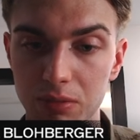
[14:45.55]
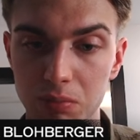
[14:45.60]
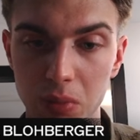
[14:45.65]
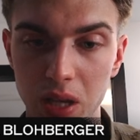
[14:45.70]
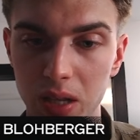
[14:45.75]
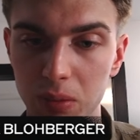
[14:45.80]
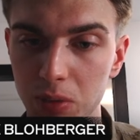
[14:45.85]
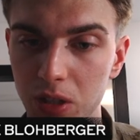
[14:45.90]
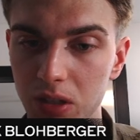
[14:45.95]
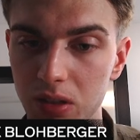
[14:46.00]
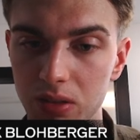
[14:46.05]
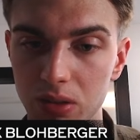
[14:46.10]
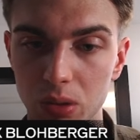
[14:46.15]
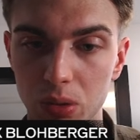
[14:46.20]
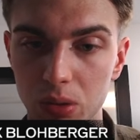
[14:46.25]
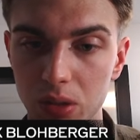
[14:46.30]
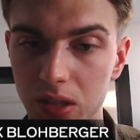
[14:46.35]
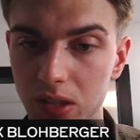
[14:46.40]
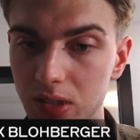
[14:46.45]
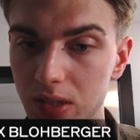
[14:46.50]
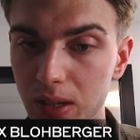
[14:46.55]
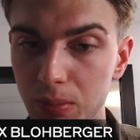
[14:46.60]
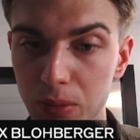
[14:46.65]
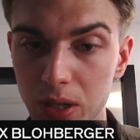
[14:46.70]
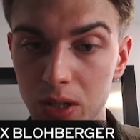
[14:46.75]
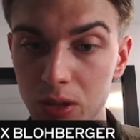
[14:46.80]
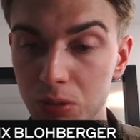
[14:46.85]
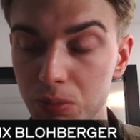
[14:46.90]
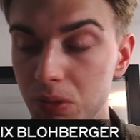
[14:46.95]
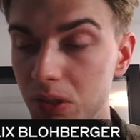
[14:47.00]
Maybe it is holding
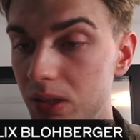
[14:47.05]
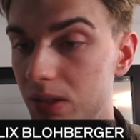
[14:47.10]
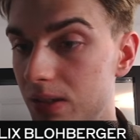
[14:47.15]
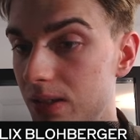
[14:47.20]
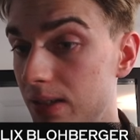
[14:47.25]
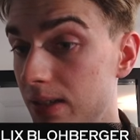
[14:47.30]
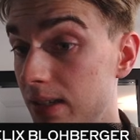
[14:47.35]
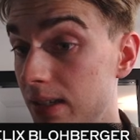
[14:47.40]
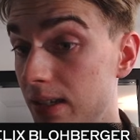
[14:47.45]
somehow, but